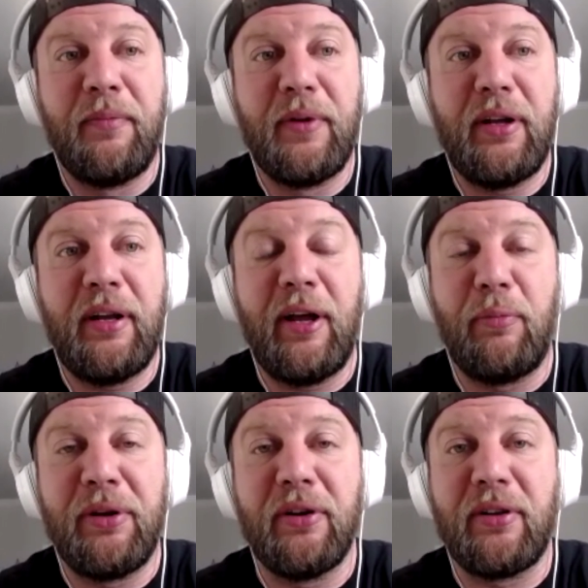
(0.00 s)
in
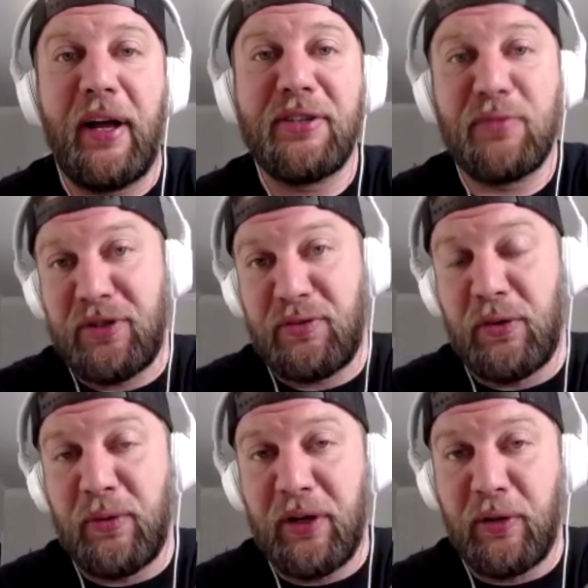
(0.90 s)
helping your clients, which is what
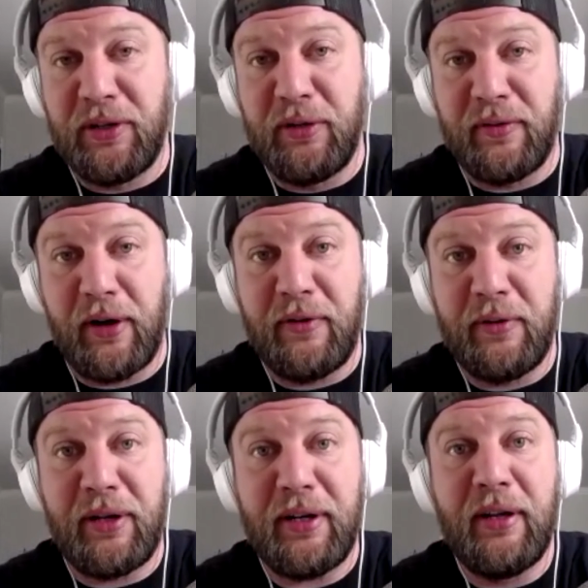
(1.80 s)
we hope to do for
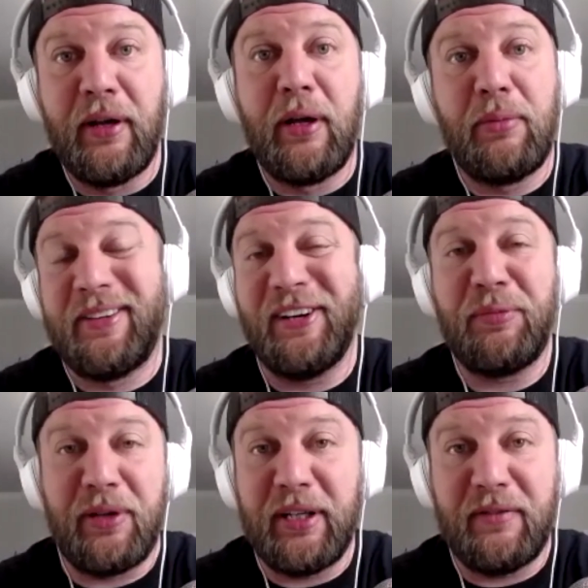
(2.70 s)
everybody. Yep. But there are
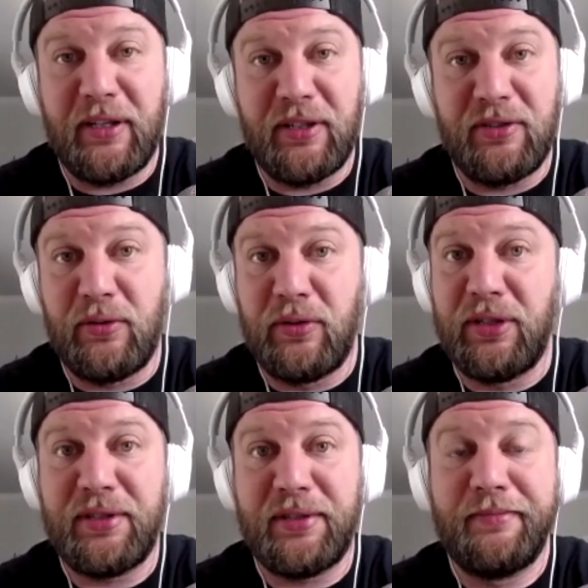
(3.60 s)
plenty of agents who are
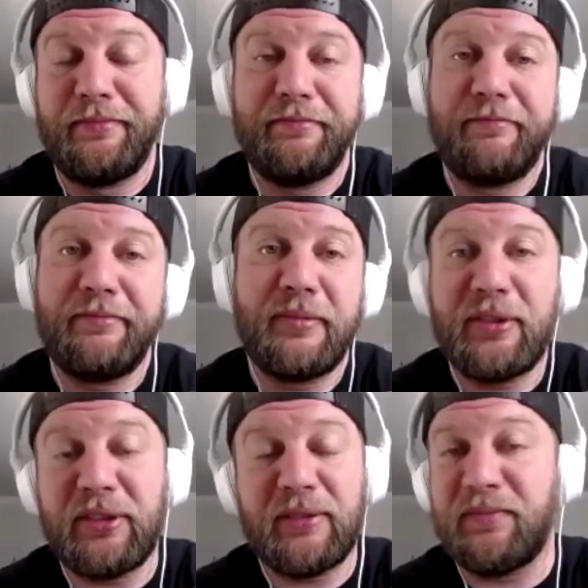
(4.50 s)
just
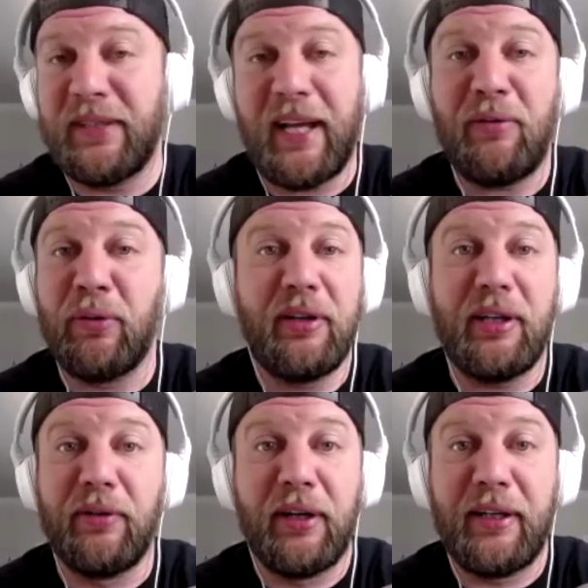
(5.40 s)
not working
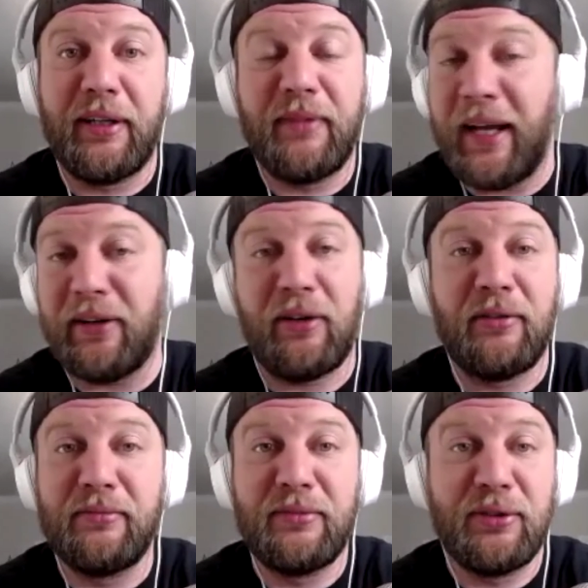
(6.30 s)
right now at all,
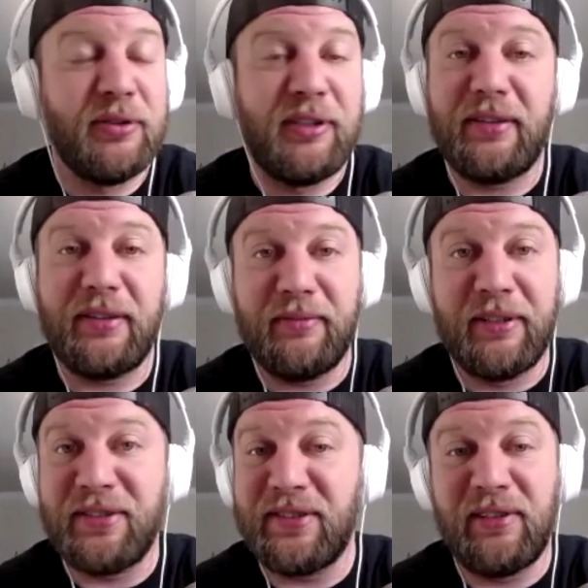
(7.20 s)
doing nothing. 100%.
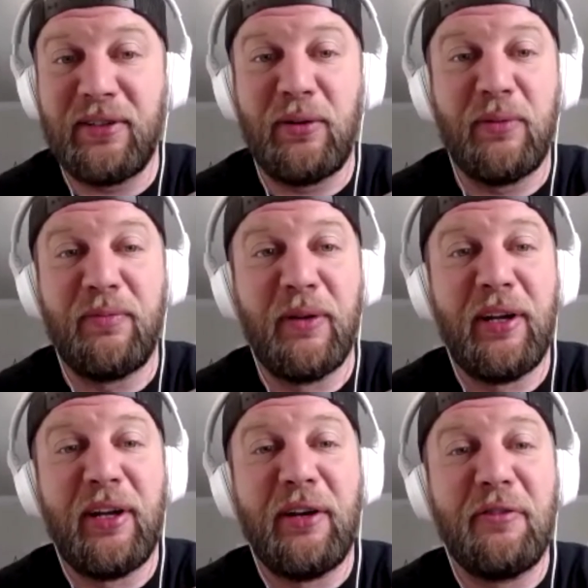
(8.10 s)
This is a little
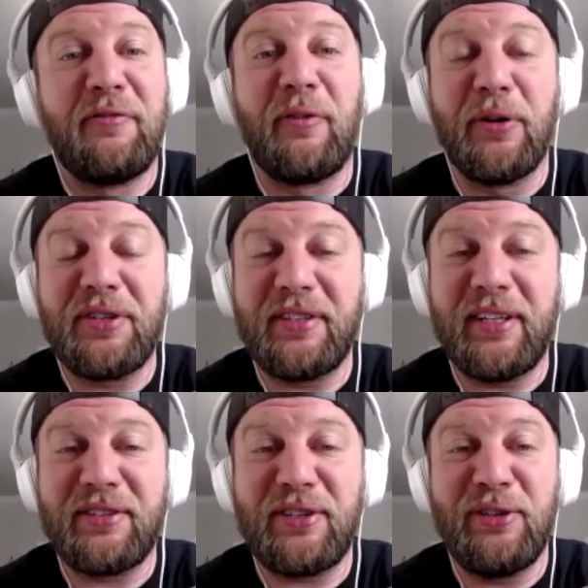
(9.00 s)
forced
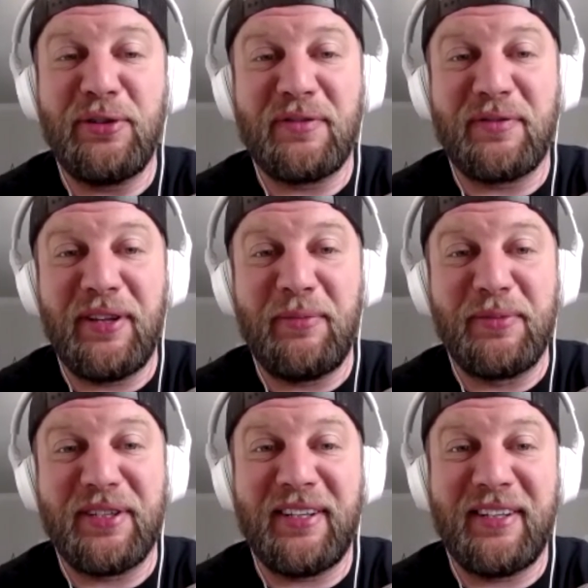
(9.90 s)
excuse for them to